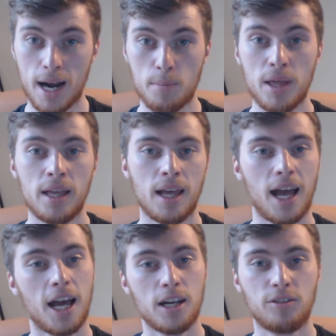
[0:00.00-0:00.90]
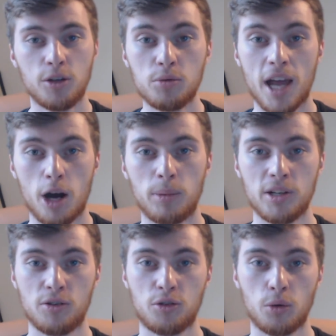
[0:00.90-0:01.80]
RAM and a few
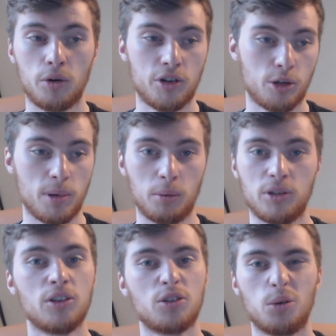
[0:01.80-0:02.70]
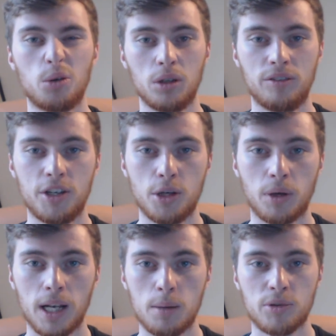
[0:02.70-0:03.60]
terabytes of storage to be able to store all the video
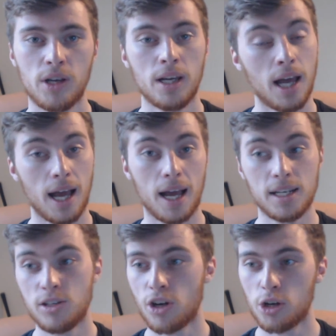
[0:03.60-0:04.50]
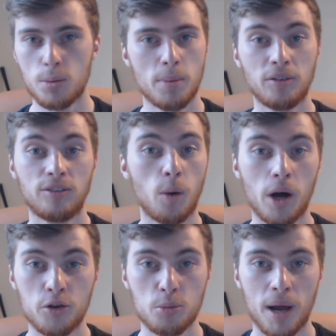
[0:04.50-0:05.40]
clips, and he charged me about
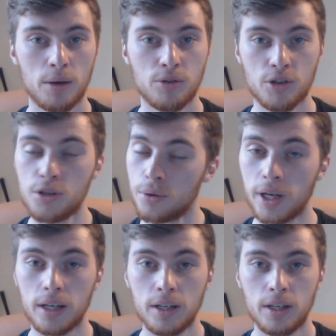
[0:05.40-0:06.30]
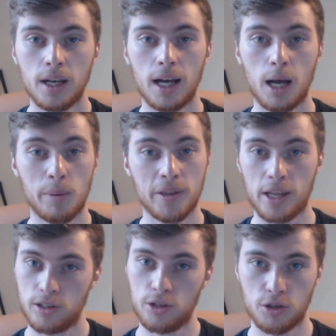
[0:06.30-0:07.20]
£400 to do it, and
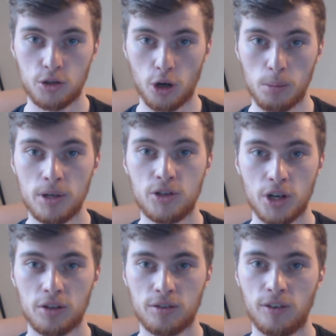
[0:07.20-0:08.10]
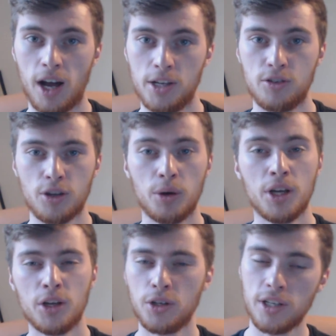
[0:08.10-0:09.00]
that does the job just fine. So
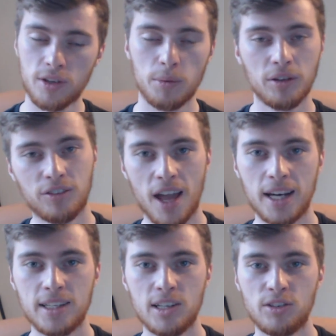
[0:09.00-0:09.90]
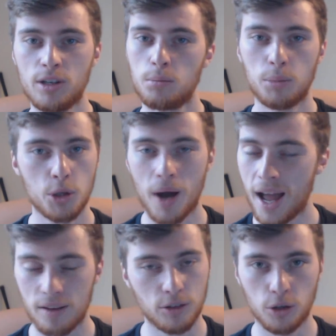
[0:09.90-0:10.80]
you need something fairly decent, but you
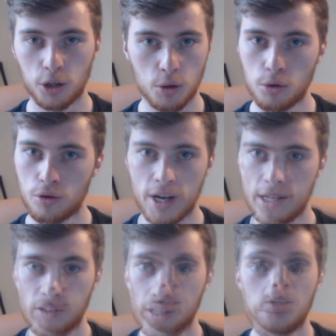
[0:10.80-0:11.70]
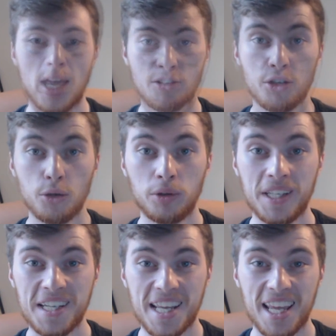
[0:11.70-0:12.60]
haven't got to go crazy. Next thing you'll
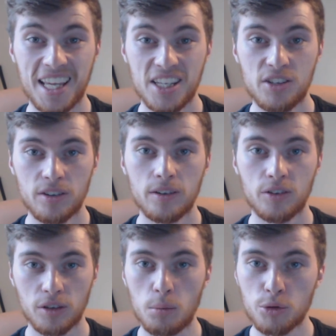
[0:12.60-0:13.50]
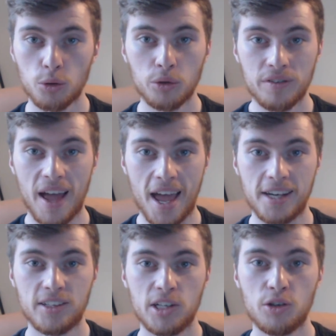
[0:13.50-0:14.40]
need is some sort of
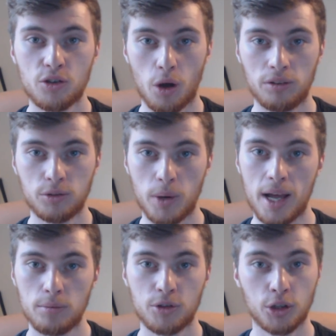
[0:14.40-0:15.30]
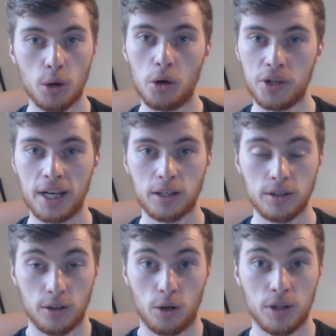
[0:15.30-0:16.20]
editing software to go on
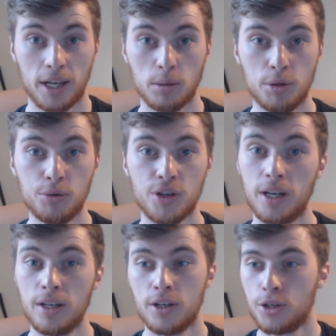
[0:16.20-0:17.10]
that computer.